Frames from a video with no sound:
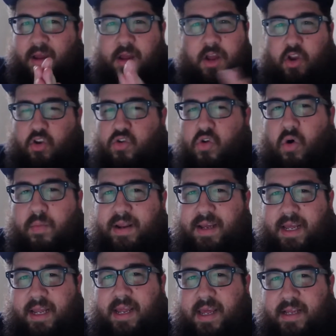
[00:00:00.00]
Nobody
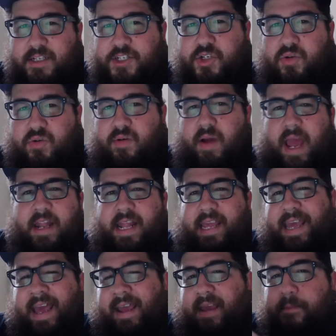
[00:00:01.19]
can hit you, and they
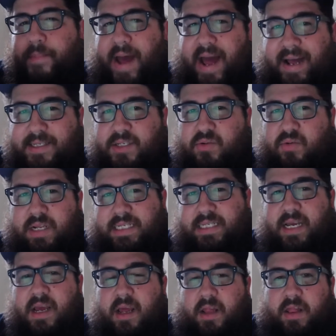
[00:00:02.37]
can't get past you unless
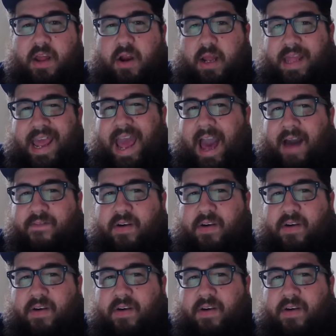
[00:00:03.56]
they have